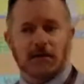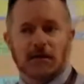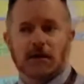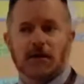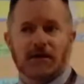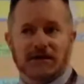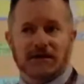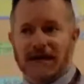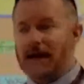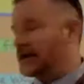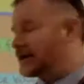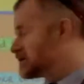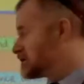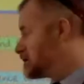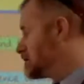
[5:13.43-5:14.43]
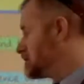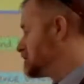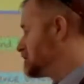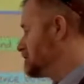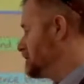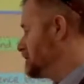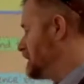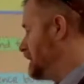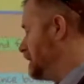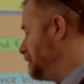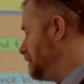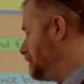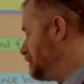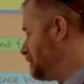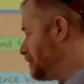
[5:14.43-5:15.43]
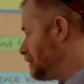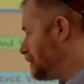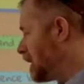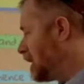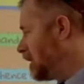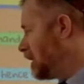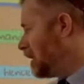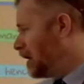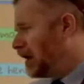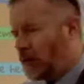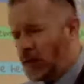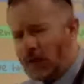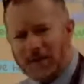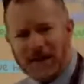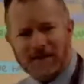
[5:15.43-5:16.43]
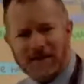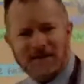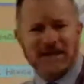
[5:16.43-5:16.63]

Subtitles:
the talent to there. What about this next